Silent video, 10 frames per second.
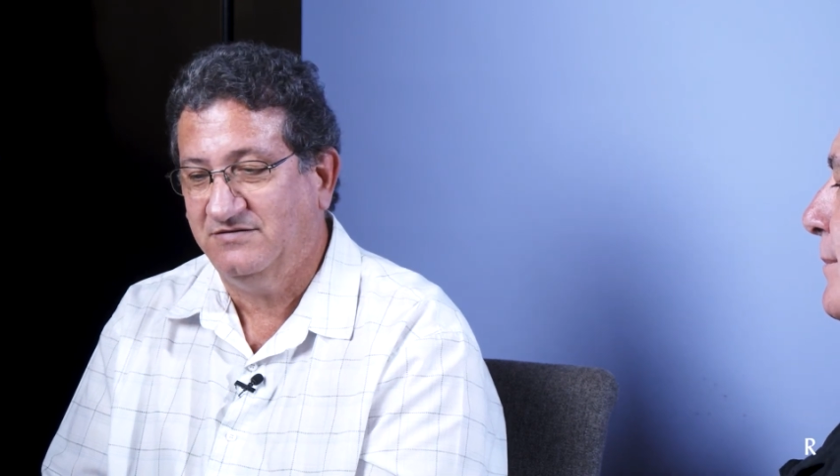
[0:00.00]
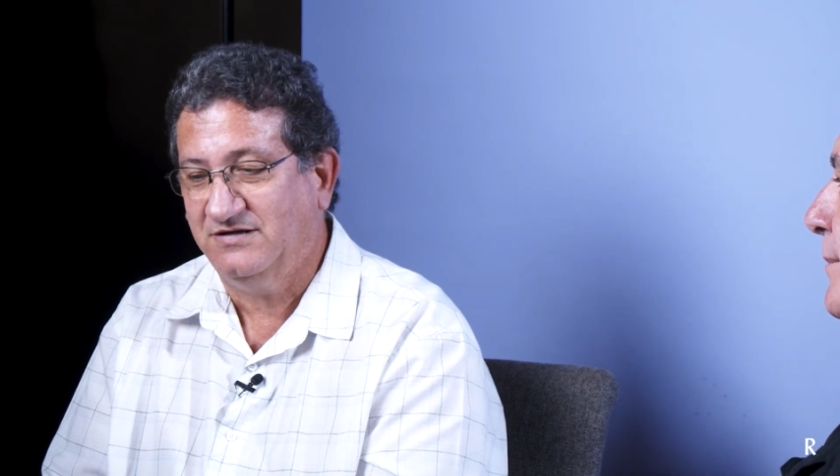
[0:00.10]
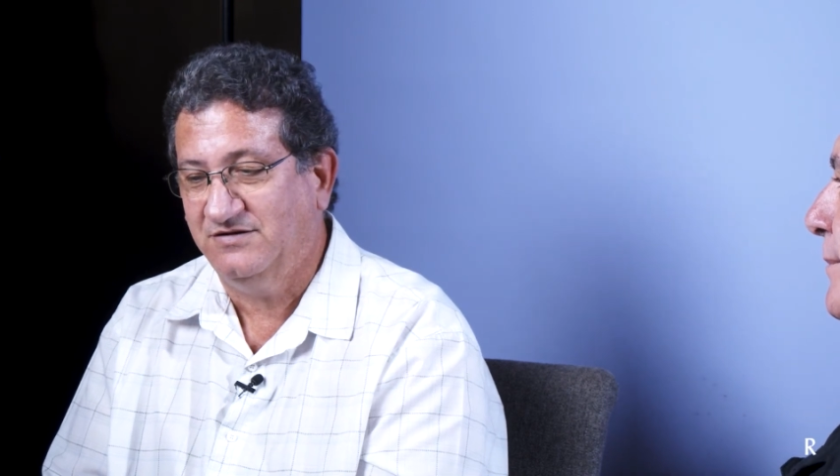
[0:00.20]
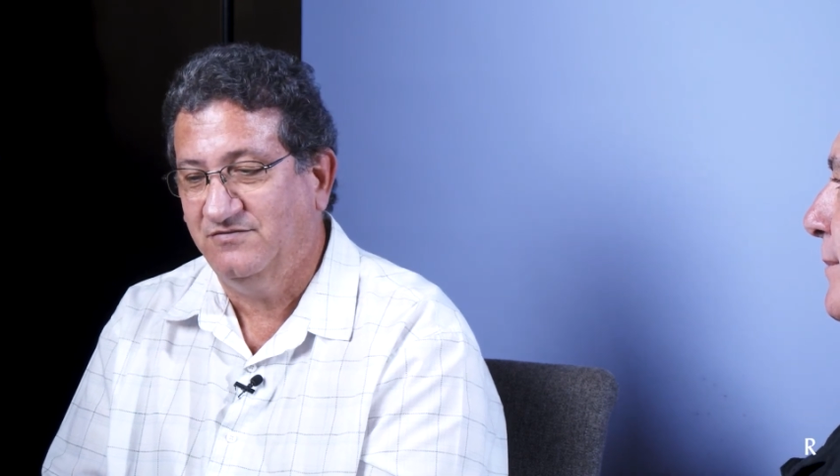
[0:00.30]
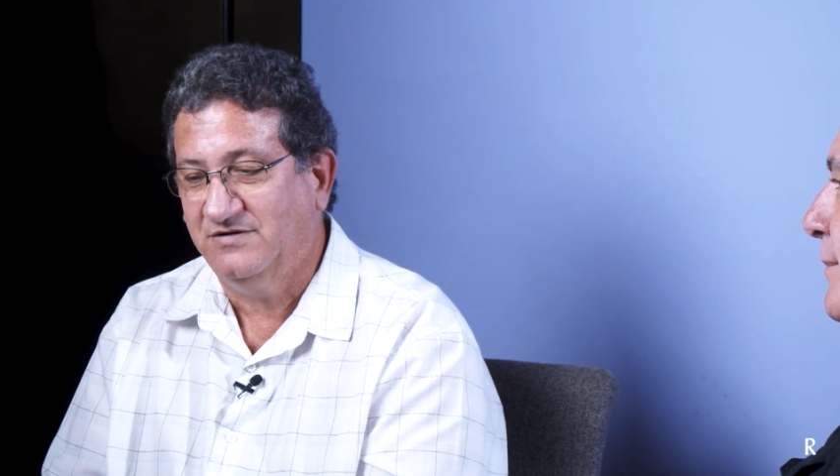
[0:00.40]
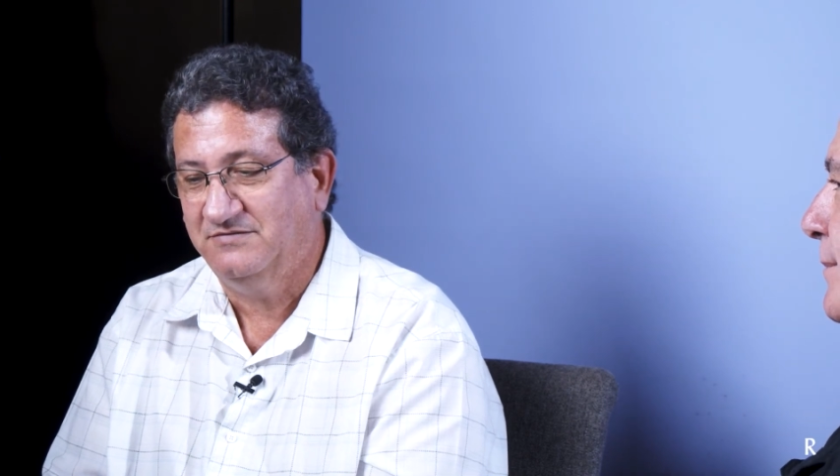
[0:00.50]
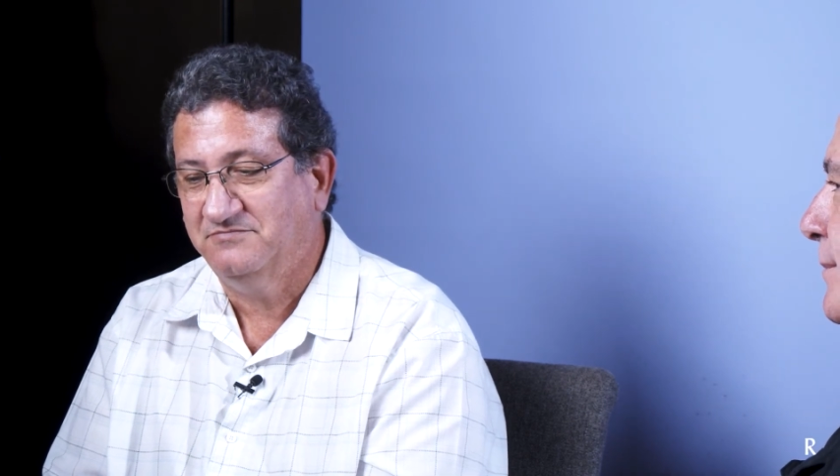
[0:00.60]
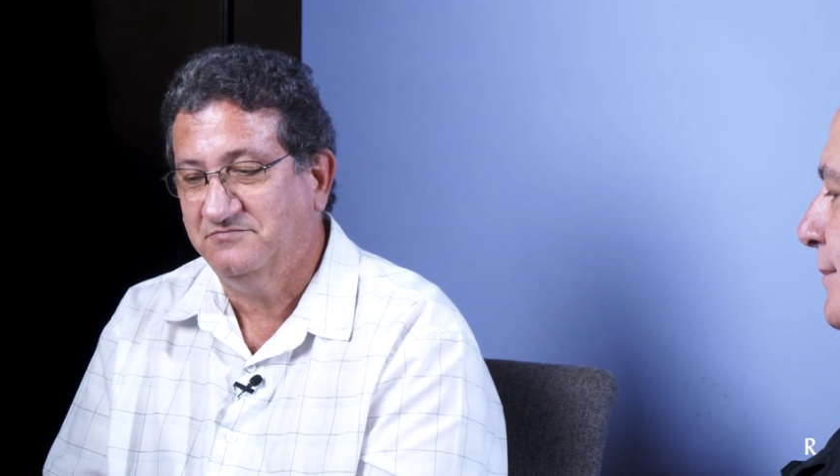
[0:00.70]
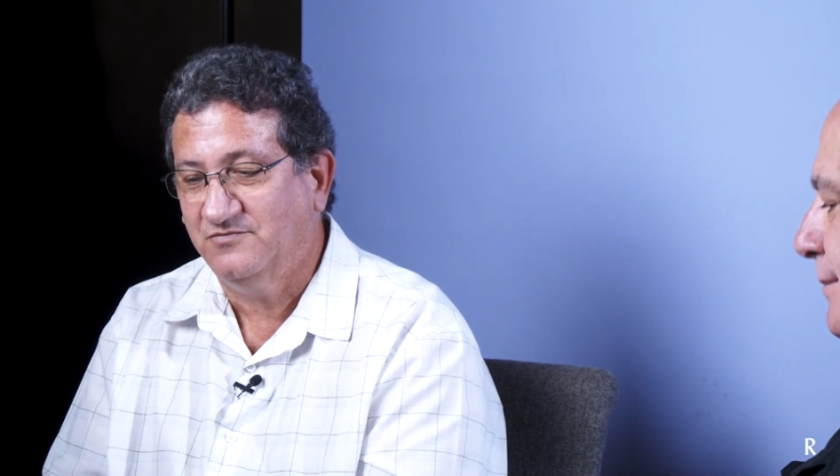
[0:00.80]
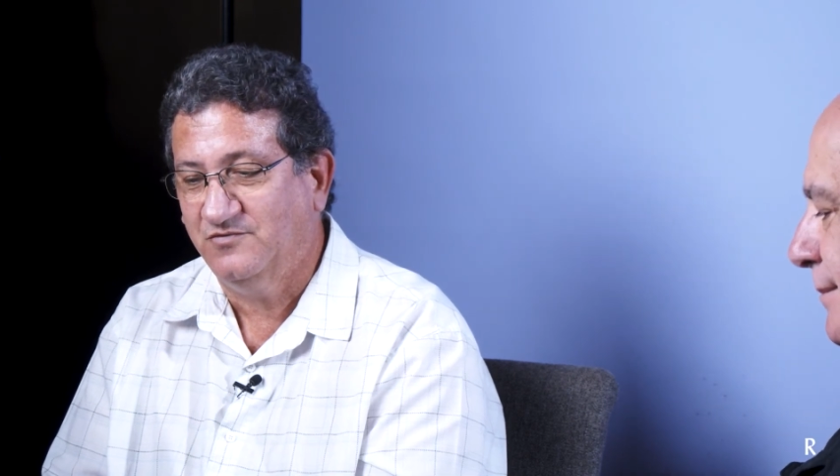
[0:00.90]
you
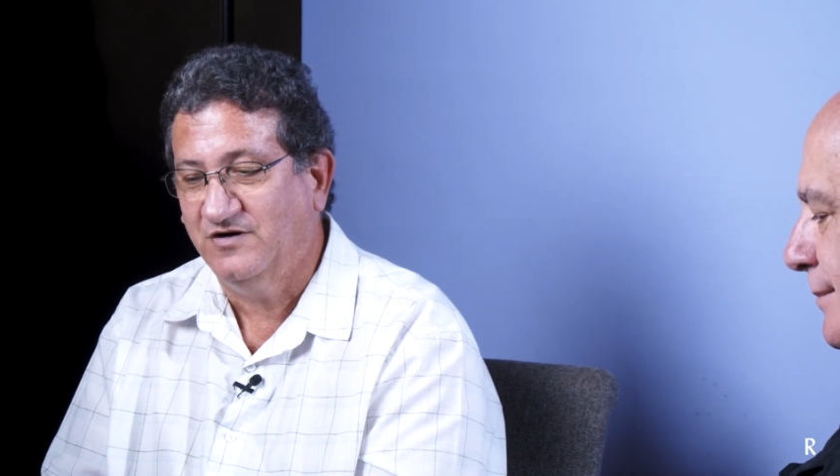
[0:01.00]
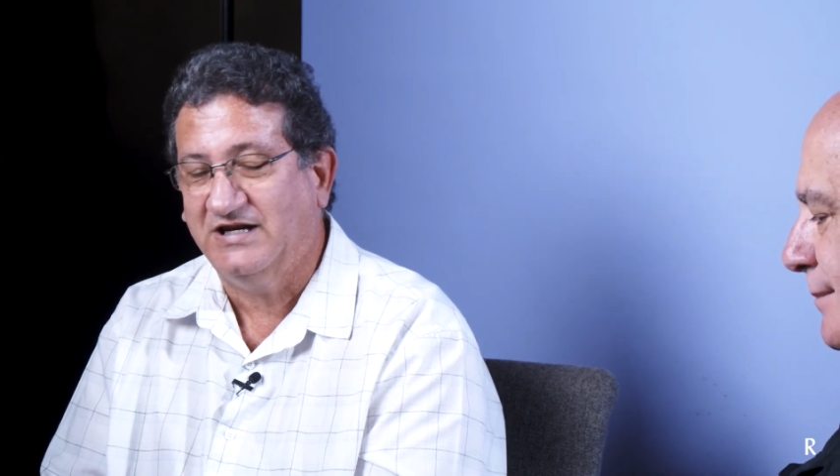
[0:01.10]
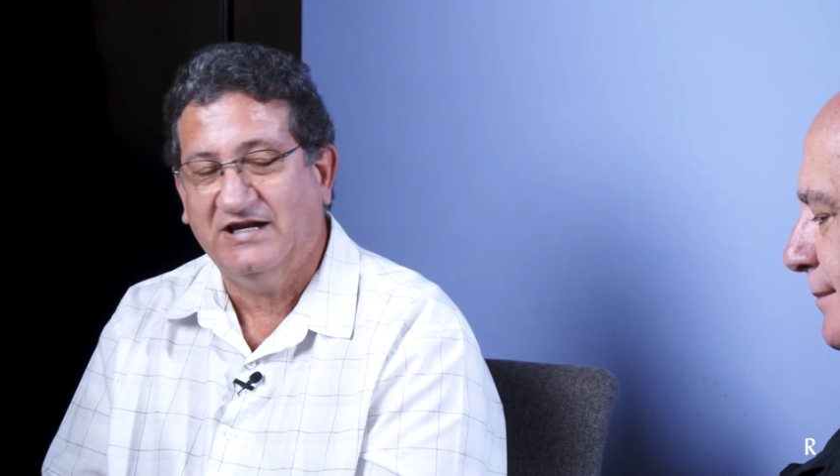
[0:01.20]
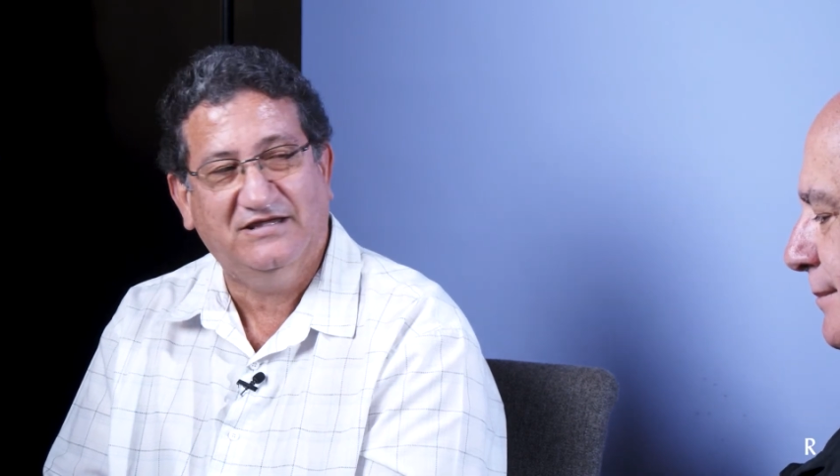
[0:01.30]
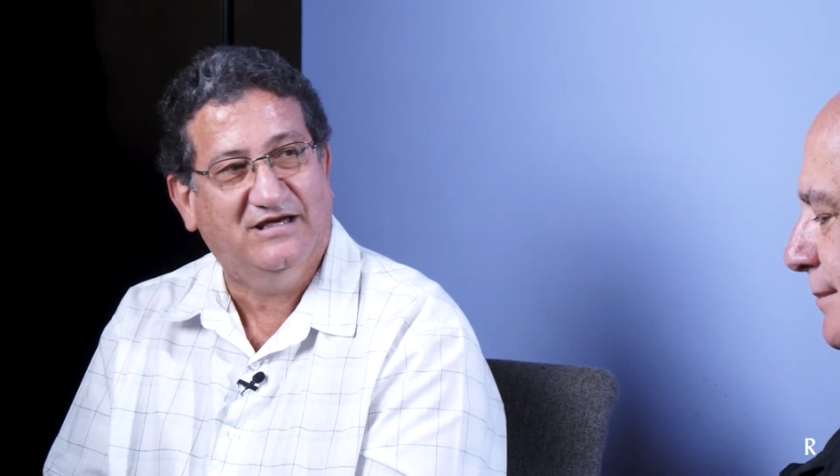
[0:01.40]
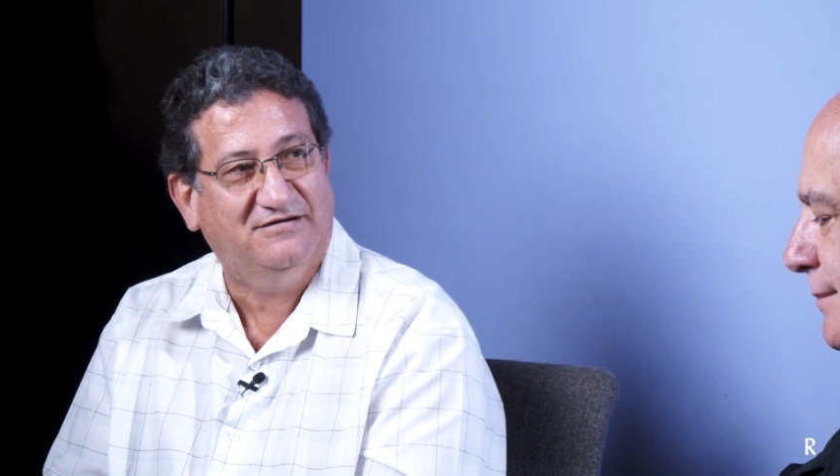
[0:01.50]
really need